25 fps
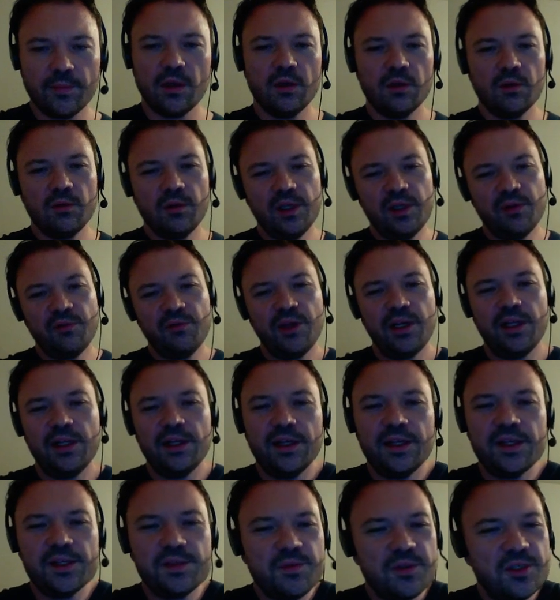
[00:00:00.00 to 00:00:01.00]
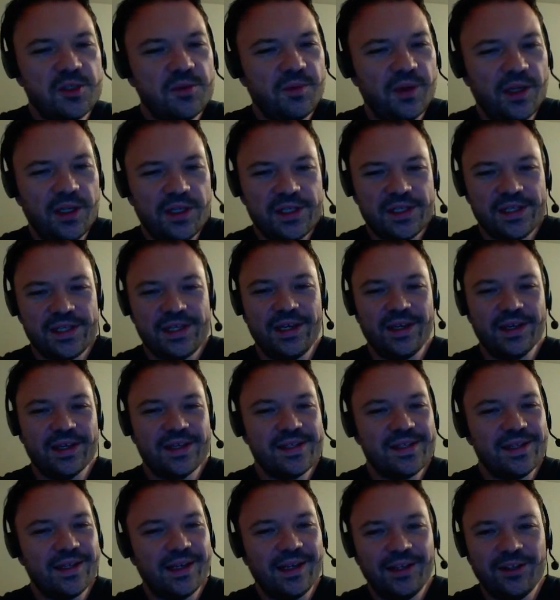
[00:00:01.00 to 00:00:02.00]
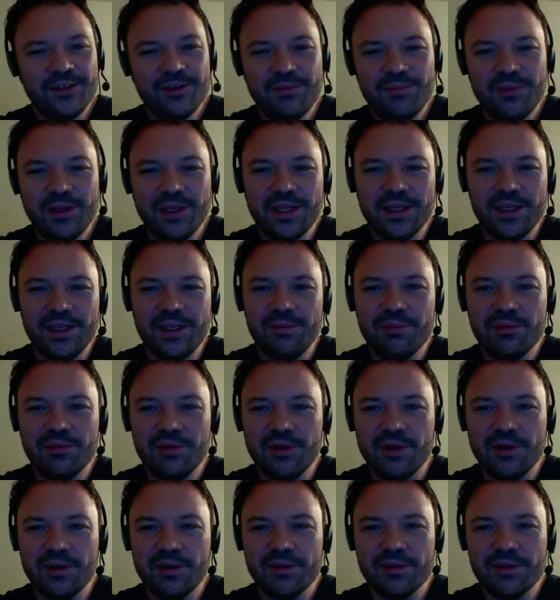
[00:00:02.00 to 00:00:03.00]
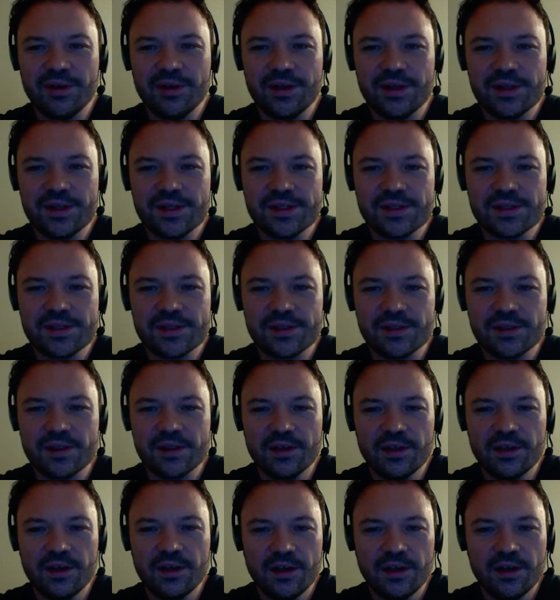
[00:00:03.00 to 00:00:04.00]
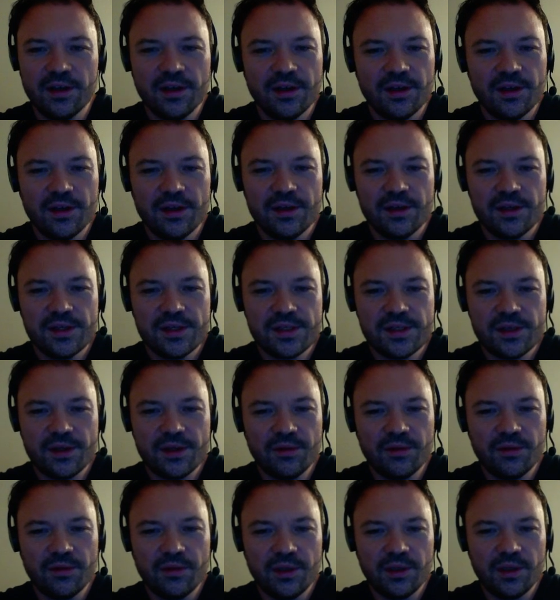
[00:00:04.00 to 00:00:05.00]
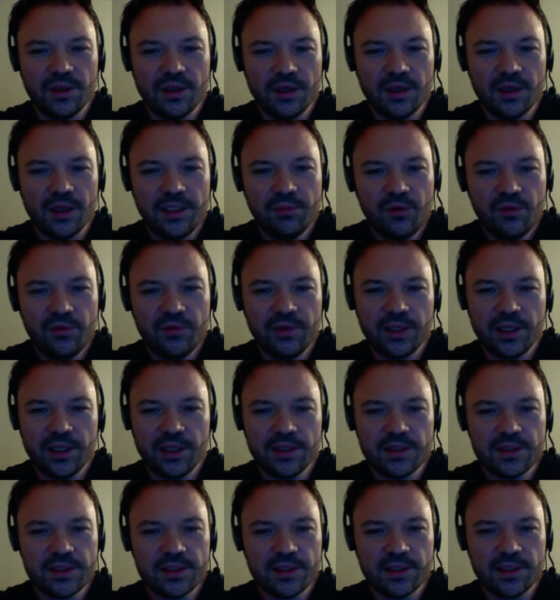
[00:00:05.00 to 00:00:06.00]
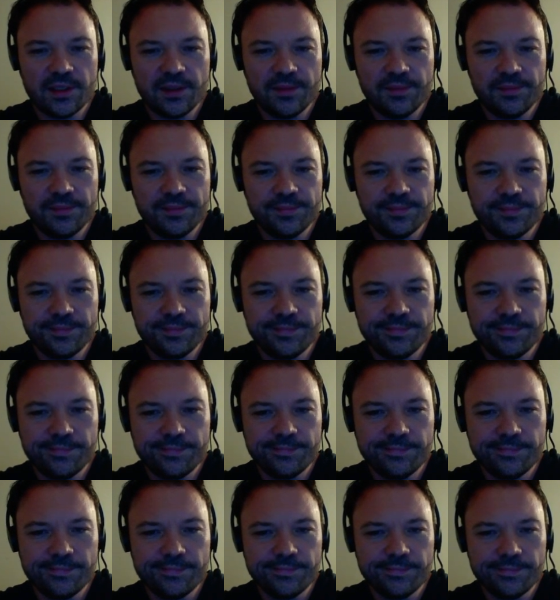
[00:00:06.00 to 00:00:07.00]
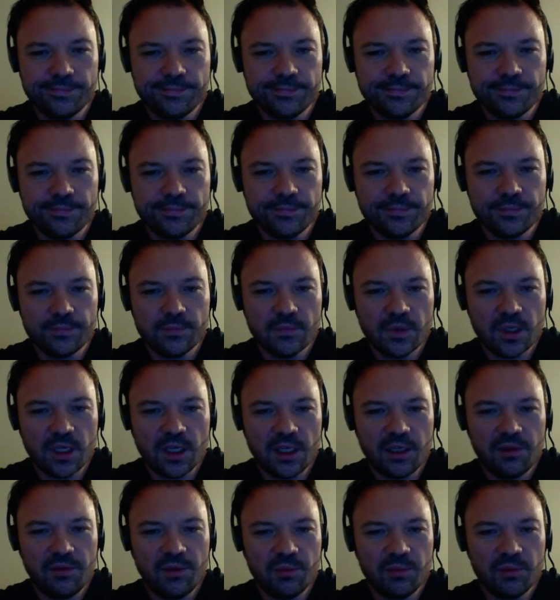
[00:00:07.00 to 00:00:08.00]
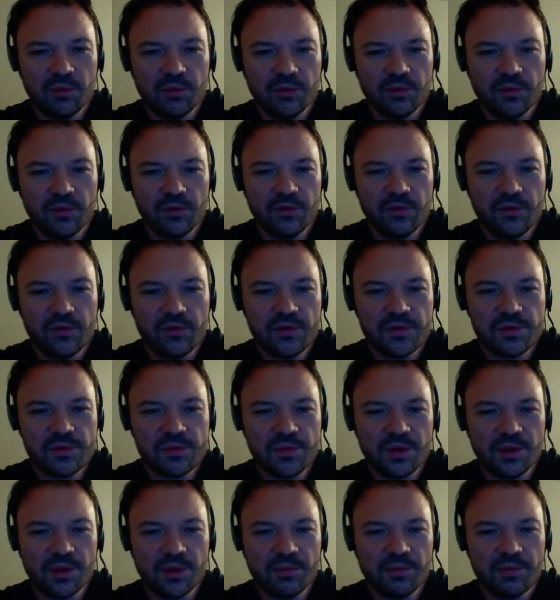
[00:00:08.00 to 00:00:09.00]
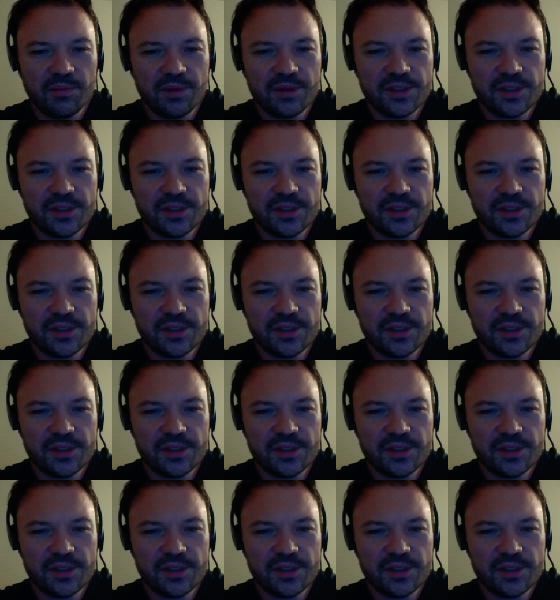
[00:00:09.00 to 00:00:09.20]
Queen f8 allows bishop h6, and I don't make any progress. So I need a move that kind of improves my position.